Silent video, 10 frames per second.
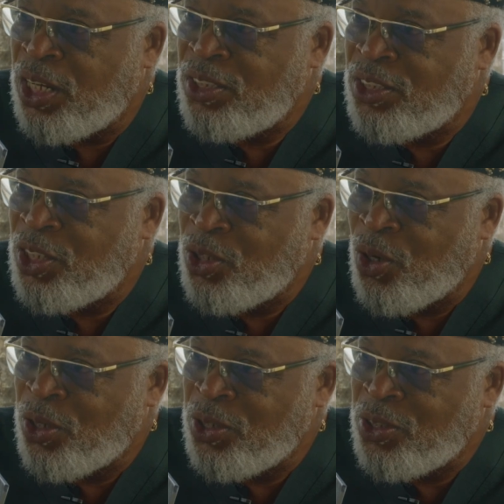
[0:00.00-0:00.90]
sons and
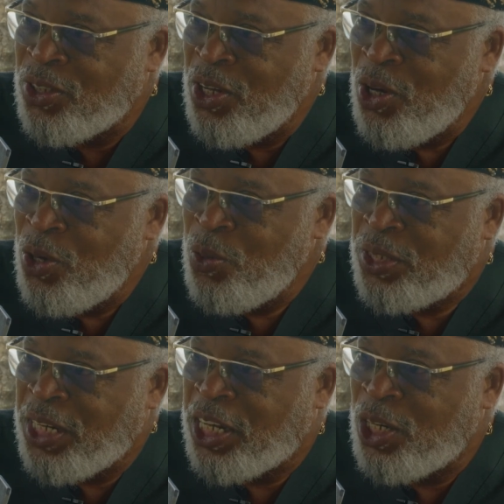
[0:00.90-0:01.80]
daughters who
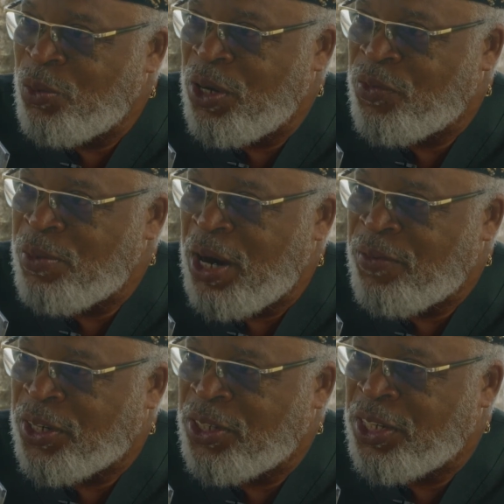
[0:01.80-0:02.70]
were taken away from
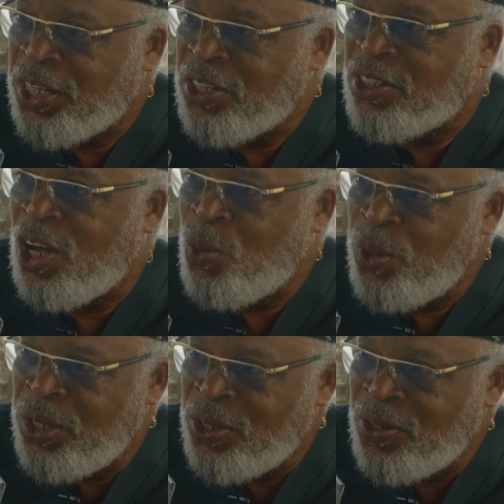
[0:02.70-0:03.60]
Africa against our
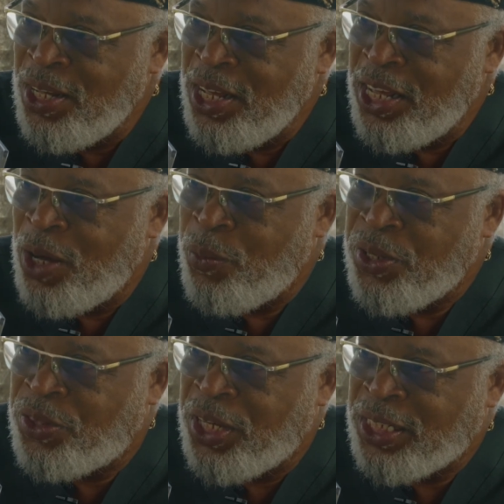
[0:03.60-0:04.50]
will, and
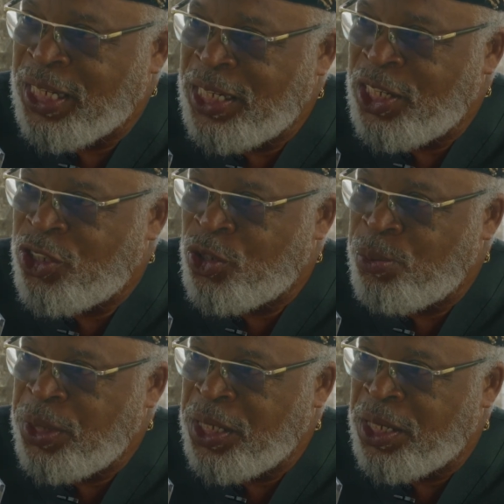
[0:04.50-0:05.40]
we think that there
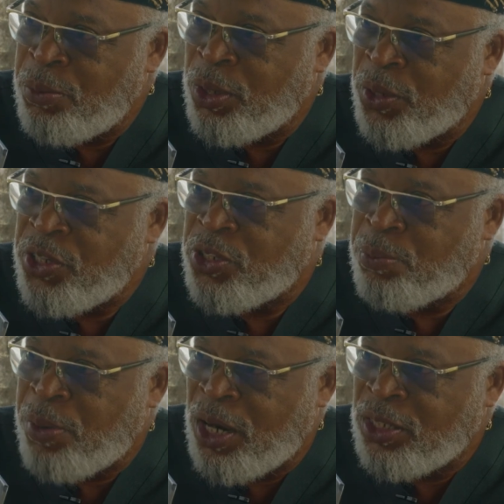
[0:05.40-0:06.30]
should be an
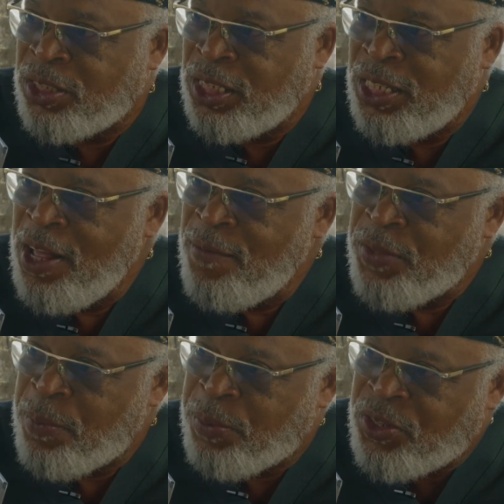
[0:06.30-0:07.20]
immigration policy
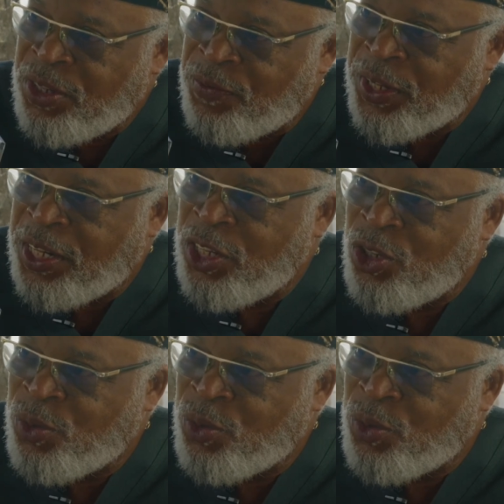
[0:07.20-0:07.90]
that specifically